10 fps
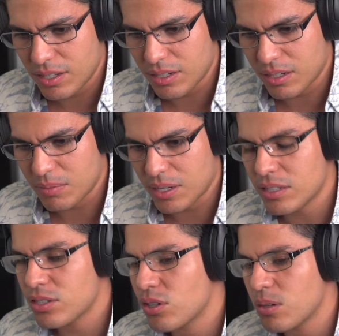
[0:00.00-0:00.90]
Now
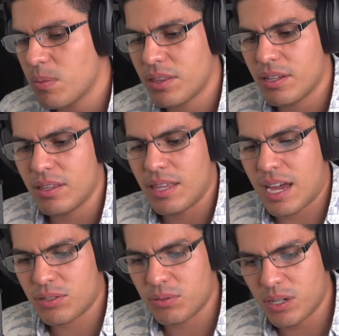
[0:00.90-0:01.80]
let's talk about the
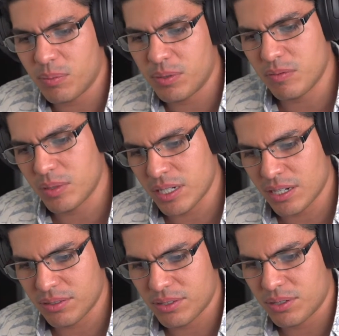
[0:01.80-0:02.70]
actual company of McDonald's.